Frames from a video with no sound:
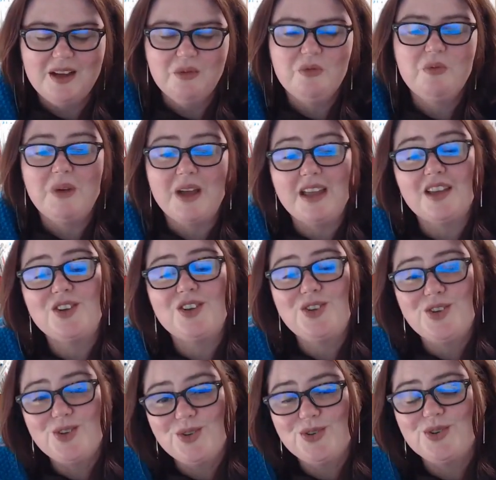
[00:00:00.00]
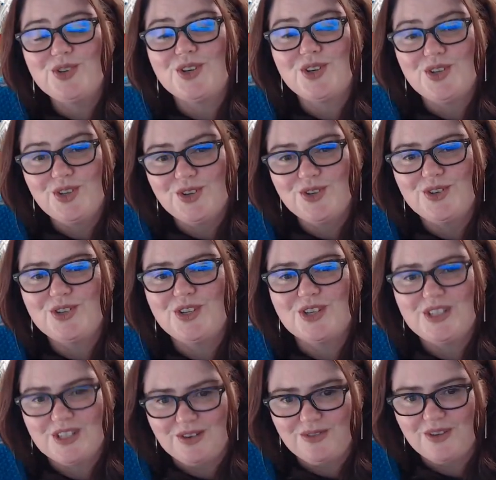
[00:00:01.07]
Will make a huge, huge
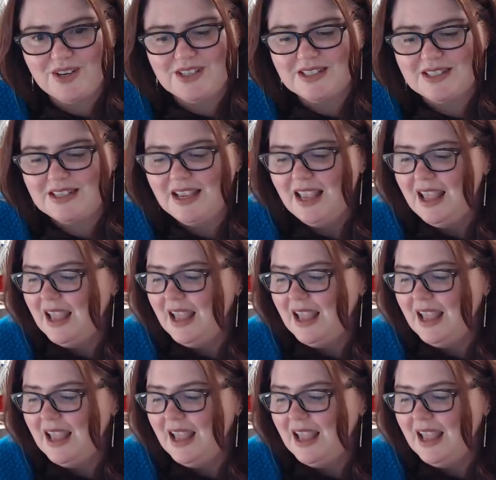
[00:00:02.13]
difference.